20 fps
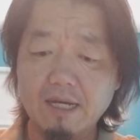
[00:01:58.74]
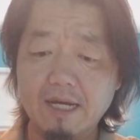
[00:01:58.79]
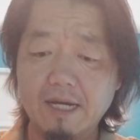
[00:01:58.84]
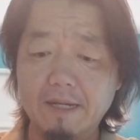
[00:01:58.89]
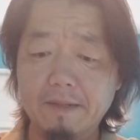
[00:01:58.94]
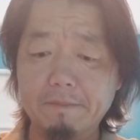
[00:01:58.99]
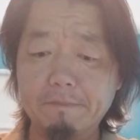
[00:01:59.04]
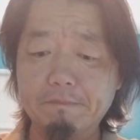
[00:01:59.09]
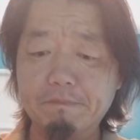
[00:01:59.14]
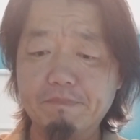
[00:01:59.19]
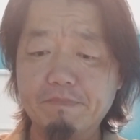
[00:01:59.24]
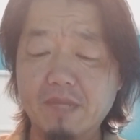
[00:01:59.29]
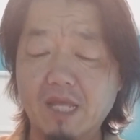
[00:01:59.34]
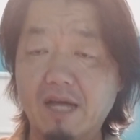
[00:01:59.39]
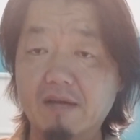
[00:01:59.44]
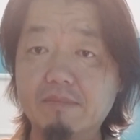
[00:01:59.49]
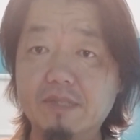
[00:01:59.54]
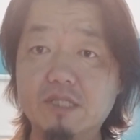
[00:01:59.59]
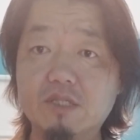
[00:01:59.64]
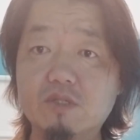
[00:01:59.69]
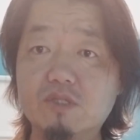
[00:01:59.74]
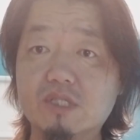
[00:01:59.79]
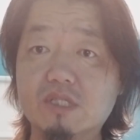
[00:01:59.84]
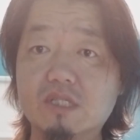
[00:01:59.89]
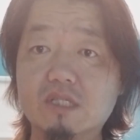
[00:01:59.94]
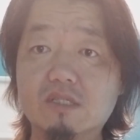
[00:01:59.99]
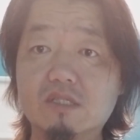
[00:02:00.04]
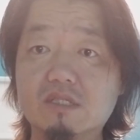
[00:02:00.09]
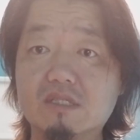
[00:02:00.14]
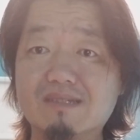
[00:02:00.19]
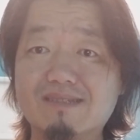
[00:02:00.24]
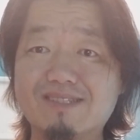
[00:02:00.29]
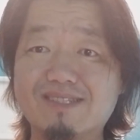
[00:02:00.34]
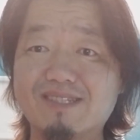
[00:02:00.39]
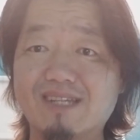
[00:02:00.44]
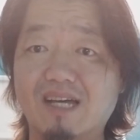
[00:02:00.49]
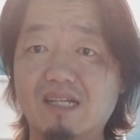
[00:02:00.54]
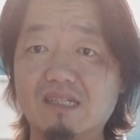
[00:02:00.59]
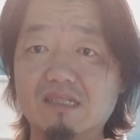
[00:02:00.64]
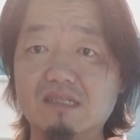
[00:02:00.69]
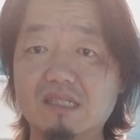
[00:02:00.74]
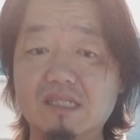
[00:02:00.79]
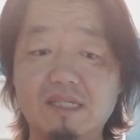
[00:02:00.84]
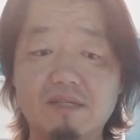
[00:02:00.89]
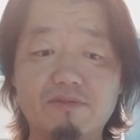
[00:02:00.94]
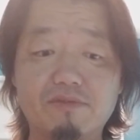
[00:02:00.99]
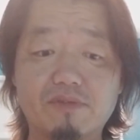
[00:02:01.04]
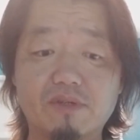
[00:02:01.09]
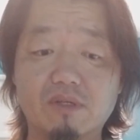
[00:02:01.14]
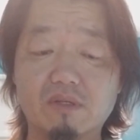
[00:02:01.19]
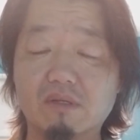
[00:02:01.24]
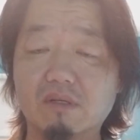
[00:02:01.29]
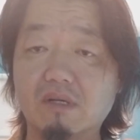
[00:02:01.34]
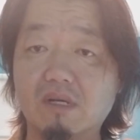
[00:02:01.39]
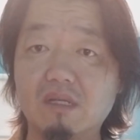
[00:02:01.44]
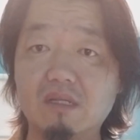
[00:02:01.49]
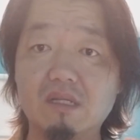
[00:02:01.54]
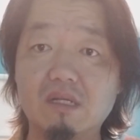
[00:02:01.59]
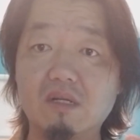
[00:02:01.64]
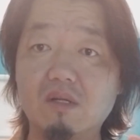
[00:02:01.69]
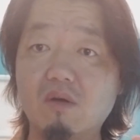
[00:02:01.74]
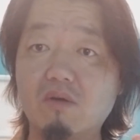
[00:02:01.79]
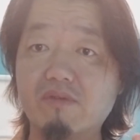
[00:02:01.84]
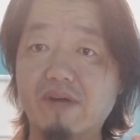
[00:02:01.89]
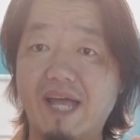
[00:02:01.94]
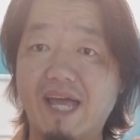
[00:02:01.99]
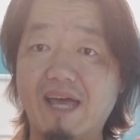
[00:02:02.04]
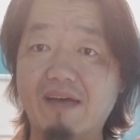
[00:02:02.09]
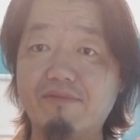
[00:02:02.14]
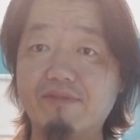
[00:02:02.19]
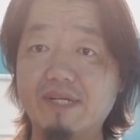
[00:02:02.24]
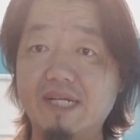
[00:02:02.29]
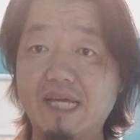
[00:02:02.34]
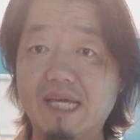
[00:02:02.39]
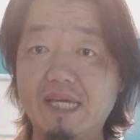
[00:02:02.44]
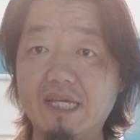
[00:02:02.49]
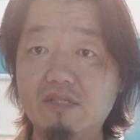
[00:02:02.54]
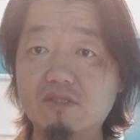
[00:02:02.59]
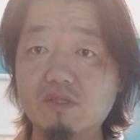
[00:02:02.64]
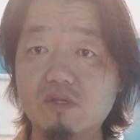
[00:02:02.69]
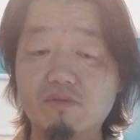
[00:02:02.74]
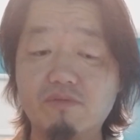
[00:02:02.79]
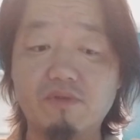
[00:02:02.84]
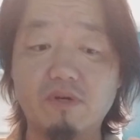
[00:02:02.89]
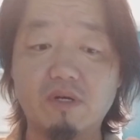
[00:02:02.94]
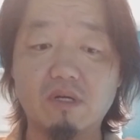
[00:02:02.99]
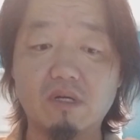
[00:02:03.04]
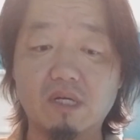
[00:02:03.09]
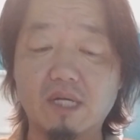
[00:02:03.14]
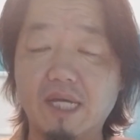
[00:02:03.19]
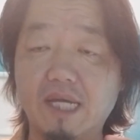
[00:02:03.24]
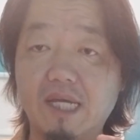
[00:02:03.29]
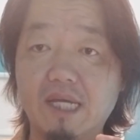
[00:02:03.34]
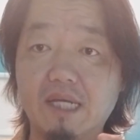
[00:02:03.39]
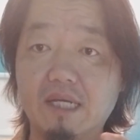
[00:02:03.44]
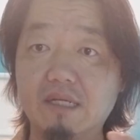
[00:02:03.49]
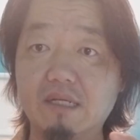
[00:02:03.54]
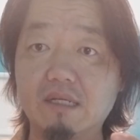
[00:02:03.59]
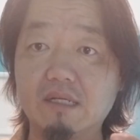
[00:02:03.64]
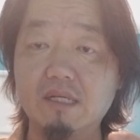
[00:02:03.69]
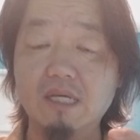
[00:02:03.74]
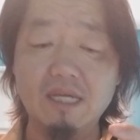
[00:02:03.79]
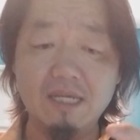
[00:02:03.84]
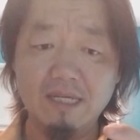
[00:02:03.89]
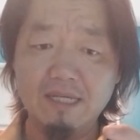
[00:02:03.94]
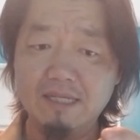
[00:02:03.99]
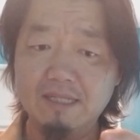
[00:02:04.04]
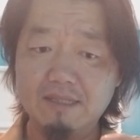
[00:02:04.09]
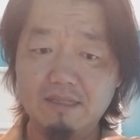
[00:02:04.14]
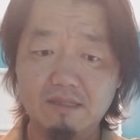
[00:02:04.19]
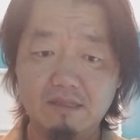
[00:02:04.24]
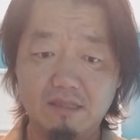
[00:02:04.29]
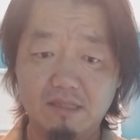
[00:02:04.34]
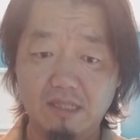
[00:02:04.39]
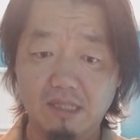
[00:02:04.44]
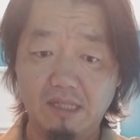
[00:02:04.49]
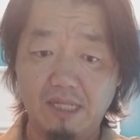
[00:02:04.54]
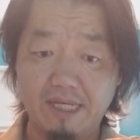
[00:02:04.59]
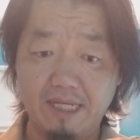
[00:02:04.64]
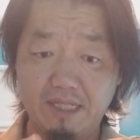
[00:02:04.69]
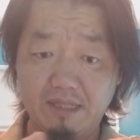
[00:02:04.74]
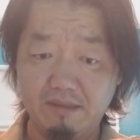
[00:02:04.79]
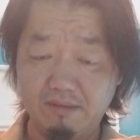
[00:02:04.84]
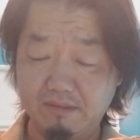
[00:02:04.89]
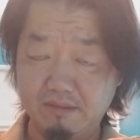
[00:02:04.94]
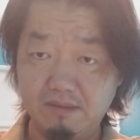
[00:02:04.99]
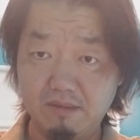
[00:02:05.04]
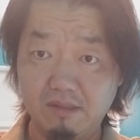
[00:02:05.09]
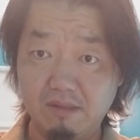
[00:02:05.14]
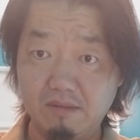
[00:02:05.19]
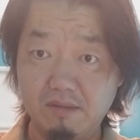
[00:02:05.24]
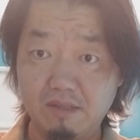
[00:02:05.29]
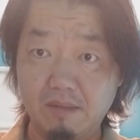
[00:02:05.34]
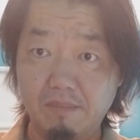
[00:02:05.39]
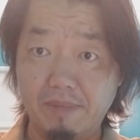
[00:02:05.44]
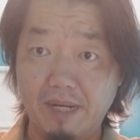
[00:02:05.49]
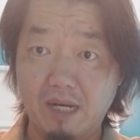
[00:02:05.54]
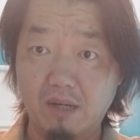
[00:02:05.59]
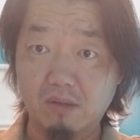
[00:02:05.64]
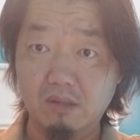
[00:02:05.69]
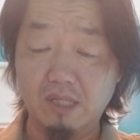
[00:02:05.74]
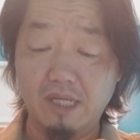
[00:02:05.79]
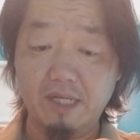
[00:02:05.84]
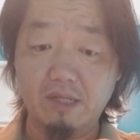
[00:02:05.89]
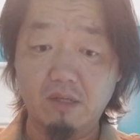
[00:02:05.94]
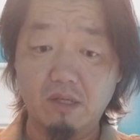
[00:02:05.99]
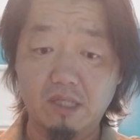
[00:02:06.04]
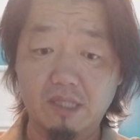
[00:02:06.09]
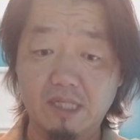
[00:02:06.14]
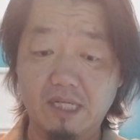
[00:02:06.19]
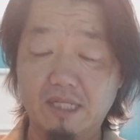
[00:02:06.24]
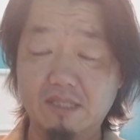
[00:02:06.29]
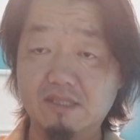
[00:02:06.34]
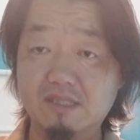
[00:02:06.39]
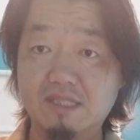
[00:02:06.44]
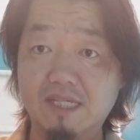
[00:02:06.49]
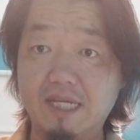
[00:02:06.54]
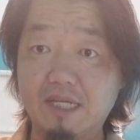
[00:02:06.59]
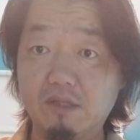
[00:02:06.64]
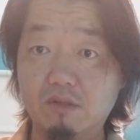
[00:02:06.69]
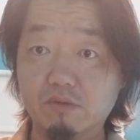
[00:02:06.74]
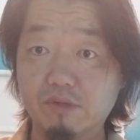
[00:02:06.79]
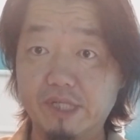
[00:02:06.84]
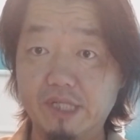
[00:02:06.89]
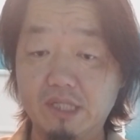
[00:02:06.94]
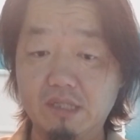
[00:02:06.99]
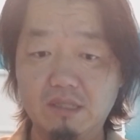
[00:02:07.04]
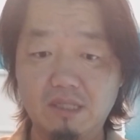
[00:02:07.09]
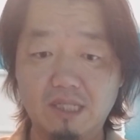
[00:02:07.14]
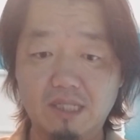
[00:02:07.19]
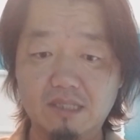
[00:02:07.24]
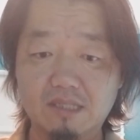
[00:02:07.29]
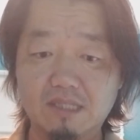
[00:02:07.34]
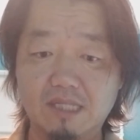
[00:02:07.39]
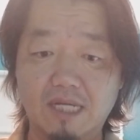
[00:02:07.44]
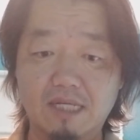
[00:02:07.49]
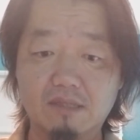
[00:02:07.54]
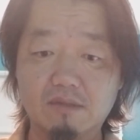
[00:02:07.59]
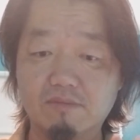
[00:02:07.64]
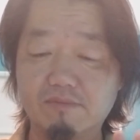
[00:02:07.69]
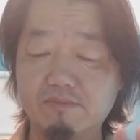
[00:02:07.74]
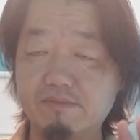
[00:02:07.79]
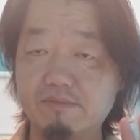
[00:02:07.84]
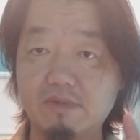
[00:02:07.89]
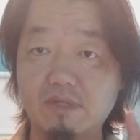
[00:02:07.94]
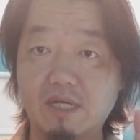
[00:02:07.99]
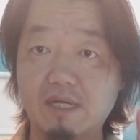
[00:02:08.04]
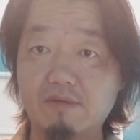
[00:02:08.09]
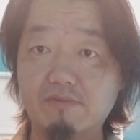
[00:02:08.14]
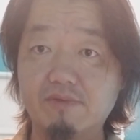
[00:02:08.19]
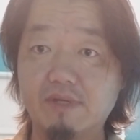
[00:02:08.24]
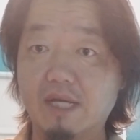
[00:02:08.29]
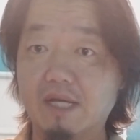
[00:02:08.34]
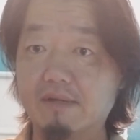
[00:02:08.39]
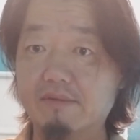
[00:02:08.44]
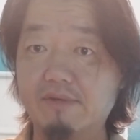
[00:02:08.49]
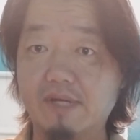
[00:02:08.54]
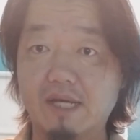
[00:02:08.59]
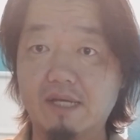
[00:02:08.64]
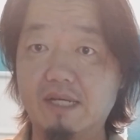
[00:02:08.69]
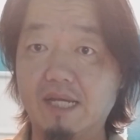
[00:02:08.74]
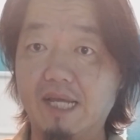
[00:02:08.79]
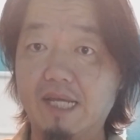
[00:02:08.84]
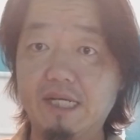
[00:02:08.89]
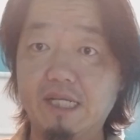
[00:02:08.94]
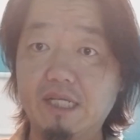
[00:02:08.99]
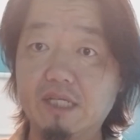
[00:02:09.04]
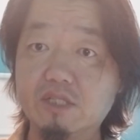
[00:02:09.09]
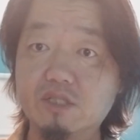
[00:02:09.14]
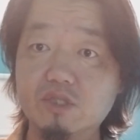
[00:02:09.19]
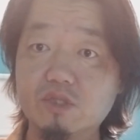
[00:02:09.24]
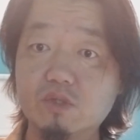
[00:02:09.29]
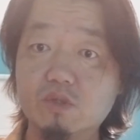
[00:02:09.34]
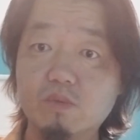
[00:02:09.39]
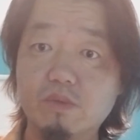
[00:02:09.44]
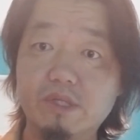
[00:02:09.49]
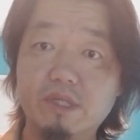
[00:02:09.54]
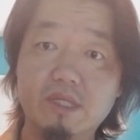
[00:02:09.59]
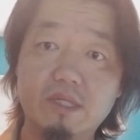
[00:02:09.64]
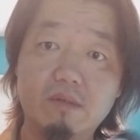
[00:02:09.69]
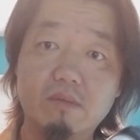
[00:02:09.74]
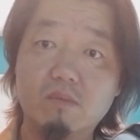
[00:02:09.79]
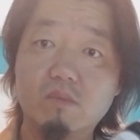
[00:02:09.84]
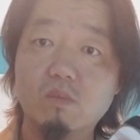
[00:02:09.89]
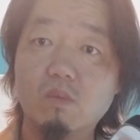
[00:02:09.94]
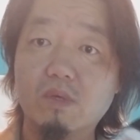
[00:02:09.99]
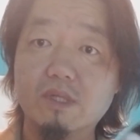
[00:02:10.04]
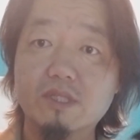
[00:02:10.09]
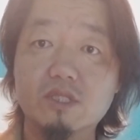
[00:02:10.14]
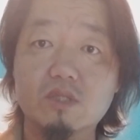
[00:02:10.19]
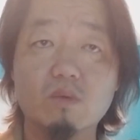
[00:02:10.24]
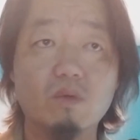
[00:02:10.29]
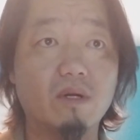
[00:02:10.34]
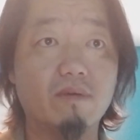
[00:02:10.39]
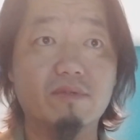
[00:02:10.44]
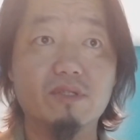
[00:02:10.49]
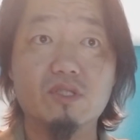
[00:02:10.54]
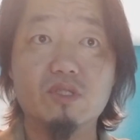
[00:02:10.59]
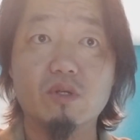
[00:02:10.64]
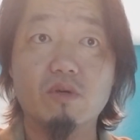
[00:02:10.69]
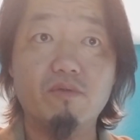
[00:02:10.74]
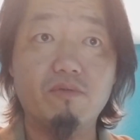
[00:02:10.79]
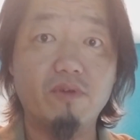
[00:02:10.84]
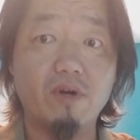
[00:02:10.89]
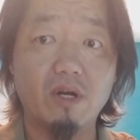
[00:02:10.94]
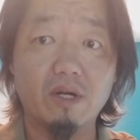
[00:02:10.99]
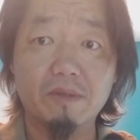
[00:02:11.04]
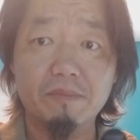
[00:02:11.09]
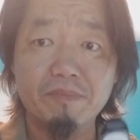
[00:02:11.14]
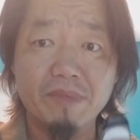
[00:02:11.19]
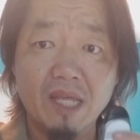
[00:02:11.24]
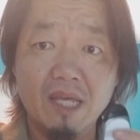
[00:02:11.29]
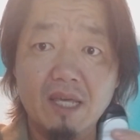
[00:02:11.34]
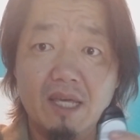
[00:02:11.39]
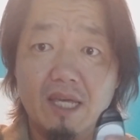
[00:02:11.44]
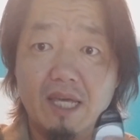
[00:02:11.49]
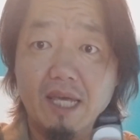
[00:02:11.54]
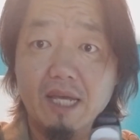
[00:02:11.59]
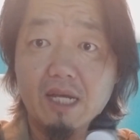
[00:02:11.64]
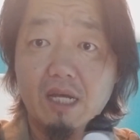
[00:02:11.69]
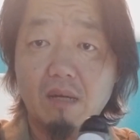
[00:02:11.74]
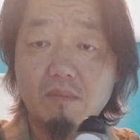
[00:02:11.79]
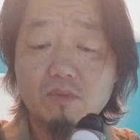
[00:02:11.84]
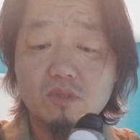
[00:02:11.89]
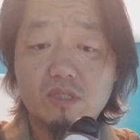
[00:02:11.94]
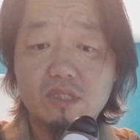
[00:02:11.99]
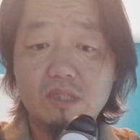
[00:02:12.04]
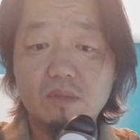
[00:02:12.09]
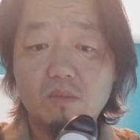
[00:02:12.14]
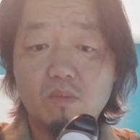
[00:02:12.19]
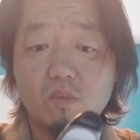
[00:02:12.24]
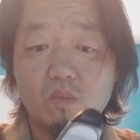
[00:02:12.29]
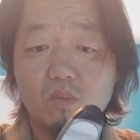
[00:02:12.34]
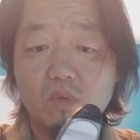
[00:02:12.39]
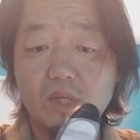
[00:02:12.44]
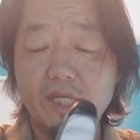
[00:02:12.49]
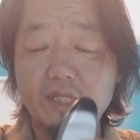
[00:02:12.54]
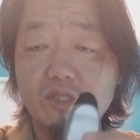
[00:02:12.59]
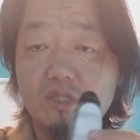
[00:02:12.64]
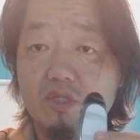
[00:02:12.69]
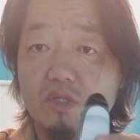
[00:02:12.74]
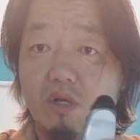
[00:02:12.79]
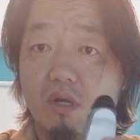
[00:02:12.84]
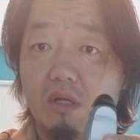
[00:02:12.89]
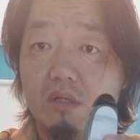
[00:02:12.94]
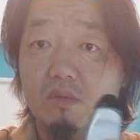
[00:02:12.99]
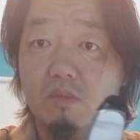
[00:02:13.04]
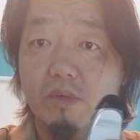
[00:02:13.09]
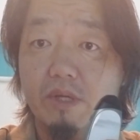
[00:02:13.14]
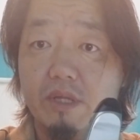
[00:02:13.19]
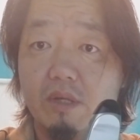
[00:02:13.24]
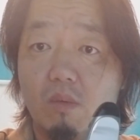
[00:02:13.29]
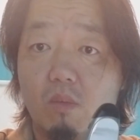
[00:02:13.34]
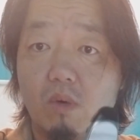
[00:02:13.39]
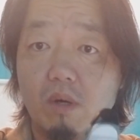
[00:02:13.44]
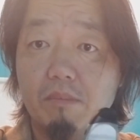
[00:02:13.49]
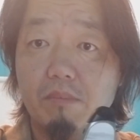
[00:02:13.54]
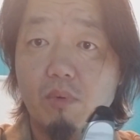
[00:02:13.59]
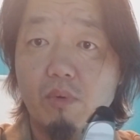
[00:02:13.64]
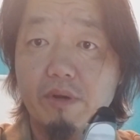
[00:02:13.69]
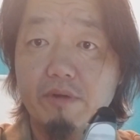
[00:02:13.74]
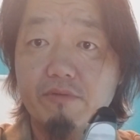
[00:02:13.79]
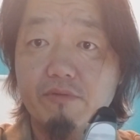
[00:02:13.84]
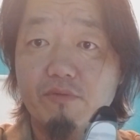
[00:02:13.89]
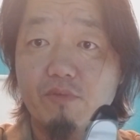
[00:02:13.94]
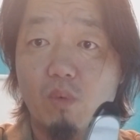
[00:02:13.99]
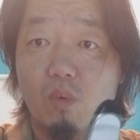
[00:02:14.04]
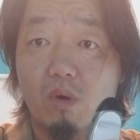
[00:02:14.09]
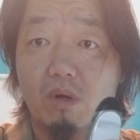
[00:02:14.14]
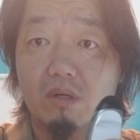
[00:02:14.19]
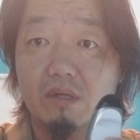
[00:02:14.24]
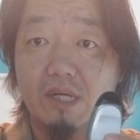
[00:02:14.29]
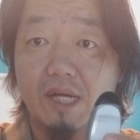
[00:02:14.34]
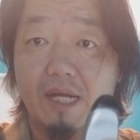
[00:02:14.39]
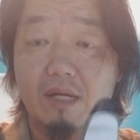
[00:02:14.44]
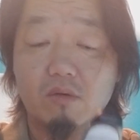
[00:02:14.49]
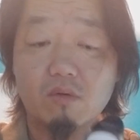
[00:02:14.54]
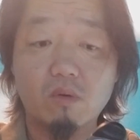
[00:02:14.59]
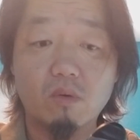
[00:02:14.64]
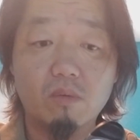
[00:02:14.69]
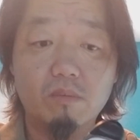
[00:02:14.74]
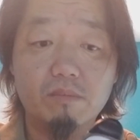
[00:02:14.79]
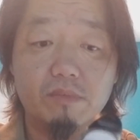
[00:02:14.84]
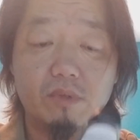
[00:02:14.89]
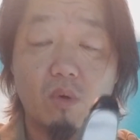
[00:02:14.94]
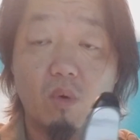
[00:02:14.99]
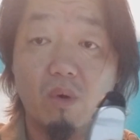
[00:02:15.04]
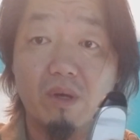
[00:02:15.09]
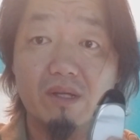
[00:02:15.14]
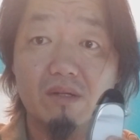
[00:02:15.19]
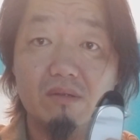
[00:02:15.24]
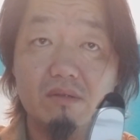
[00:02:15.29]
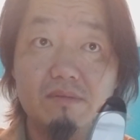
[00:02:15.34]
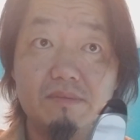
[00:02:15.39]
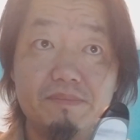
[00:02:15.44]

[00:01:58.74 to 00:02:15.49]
um I've been using this solidly for a little over half a day so far, and the light, the power light on it has stayed green. It is not, I have not had any issues with it whatsoever so far. It comes installed with a one point four nichrome coil,